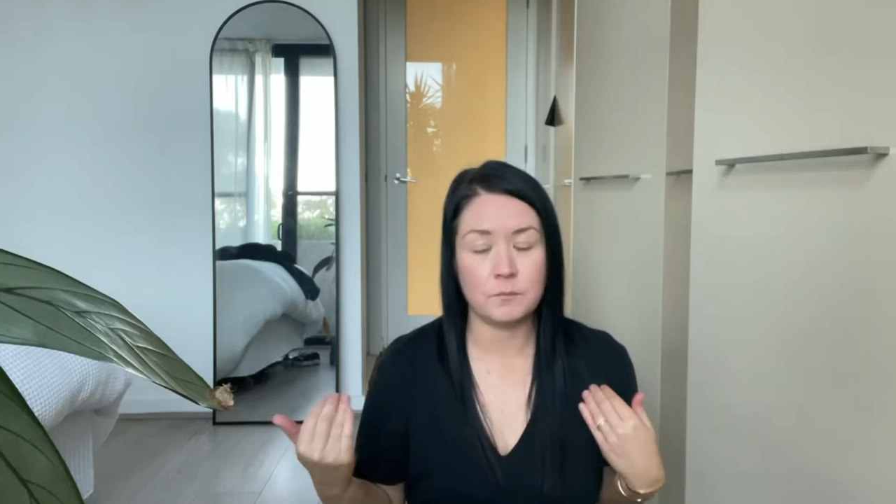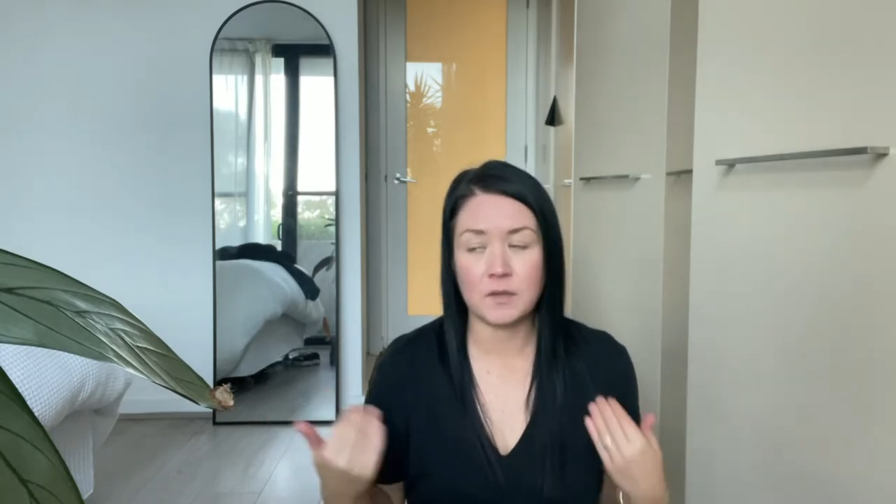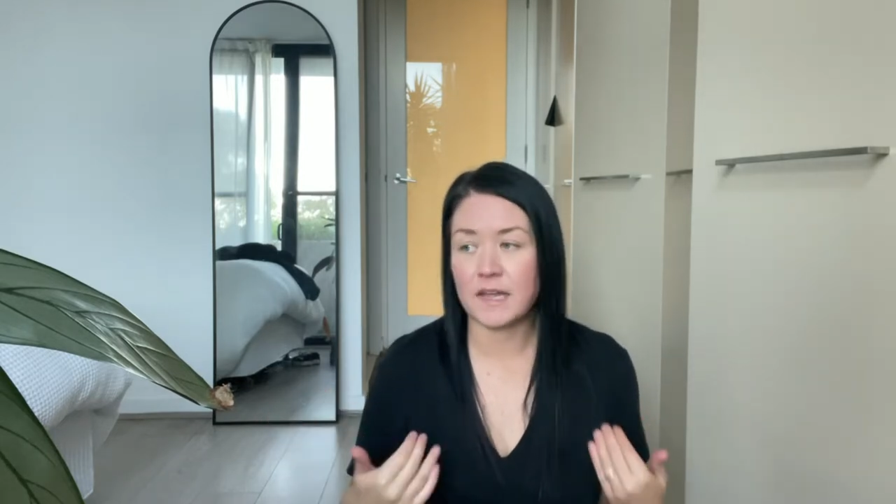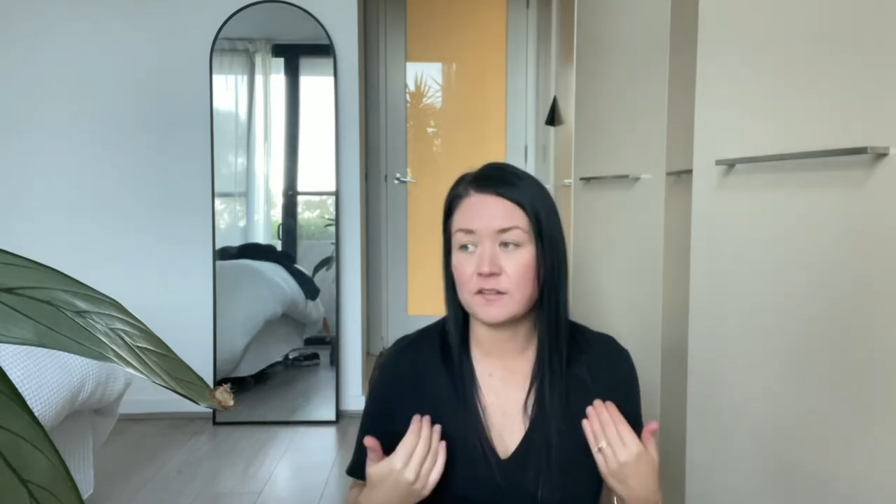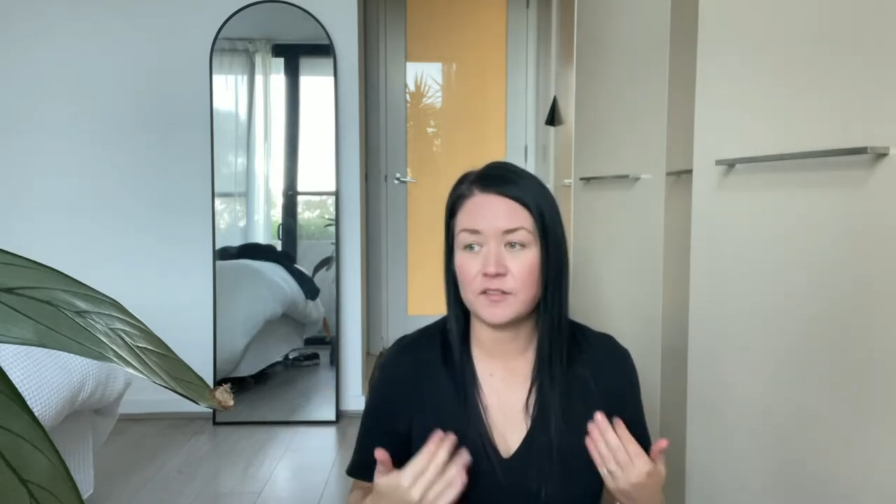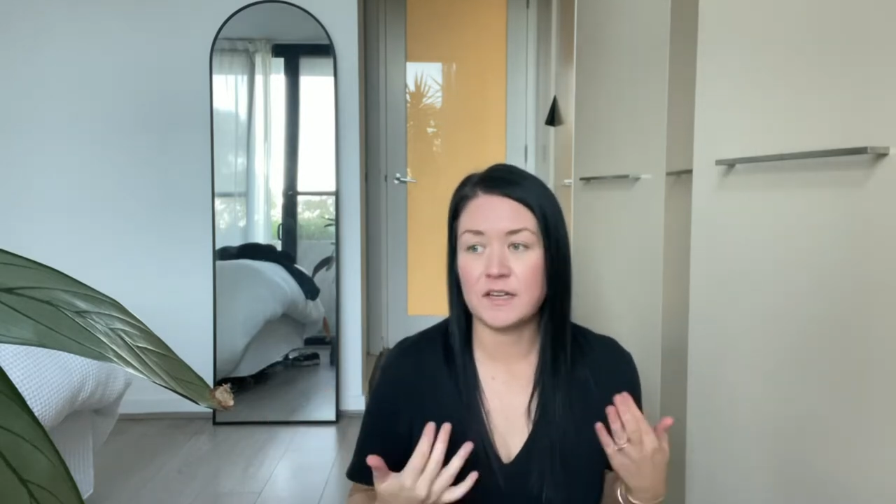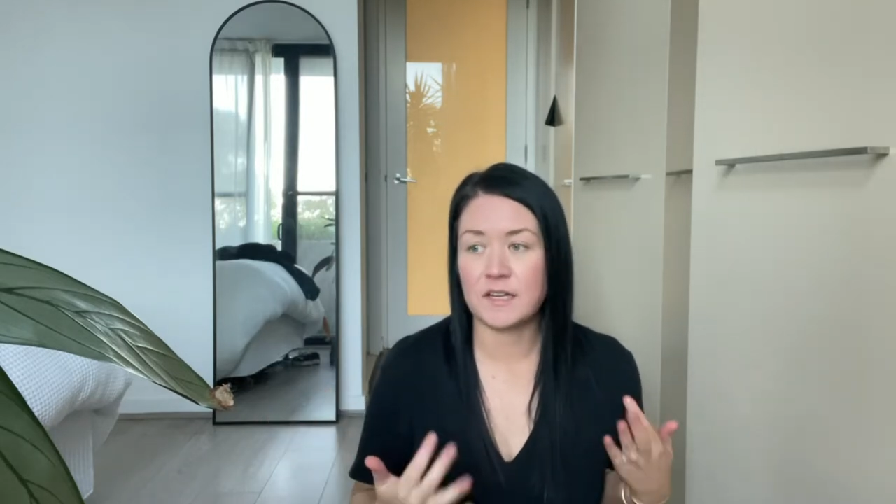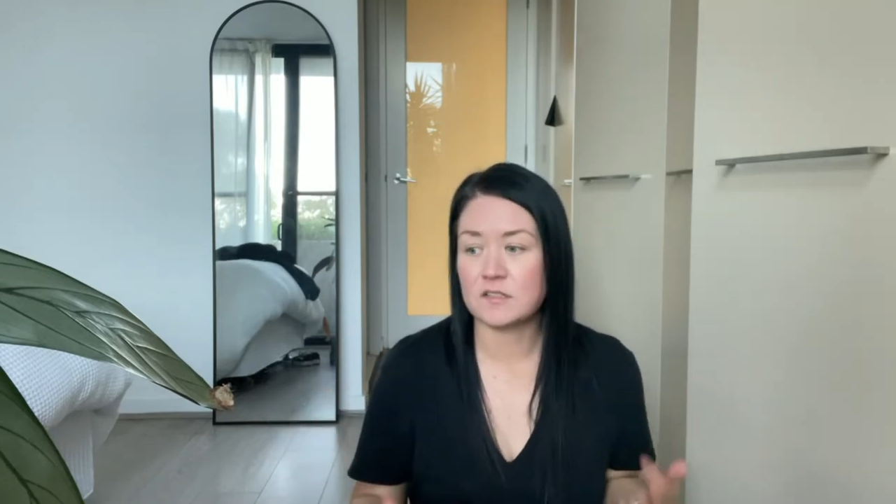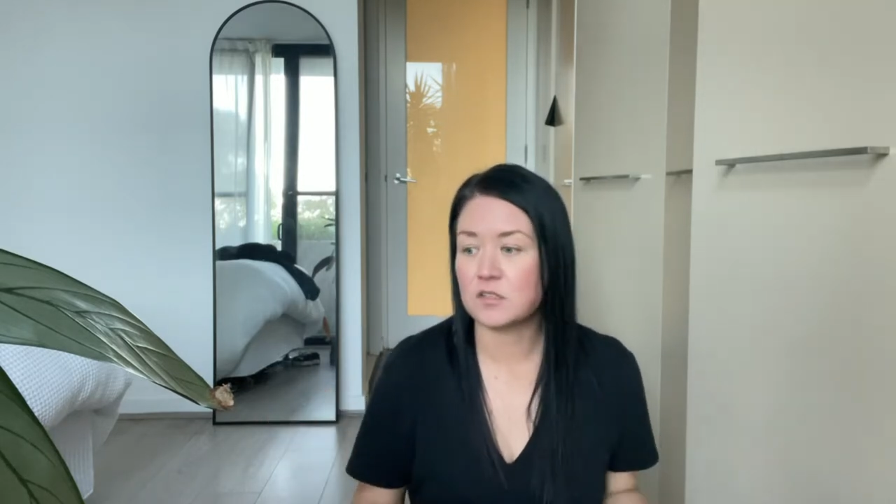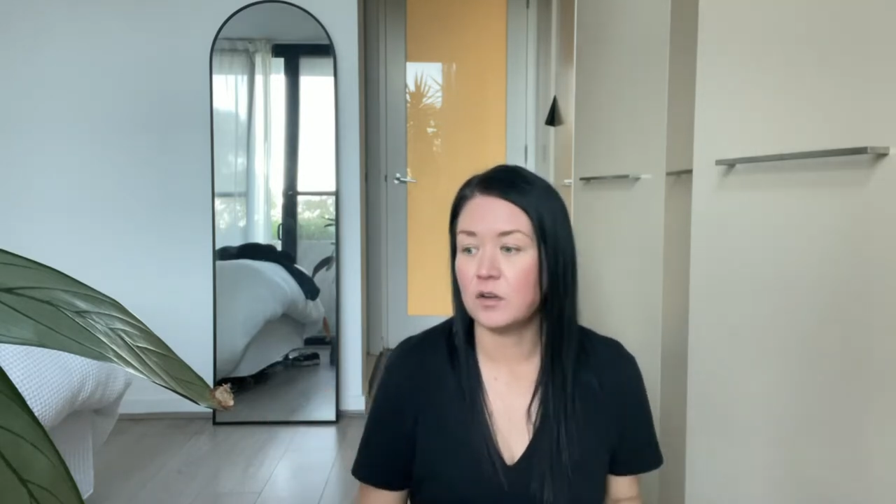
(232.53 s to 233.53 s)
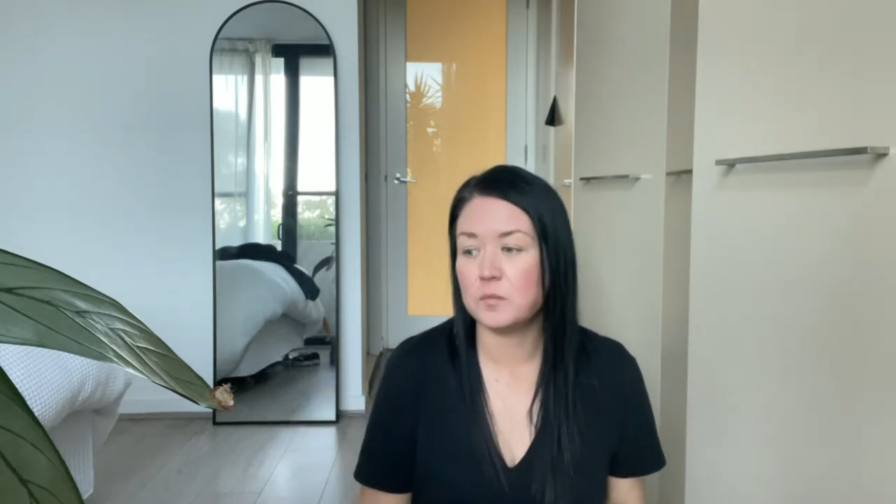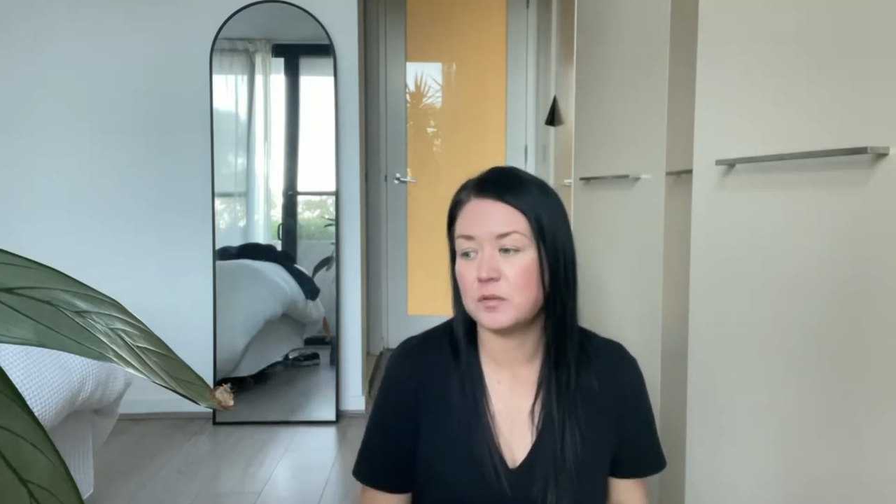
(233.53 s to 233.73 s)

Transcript: black v-neck top.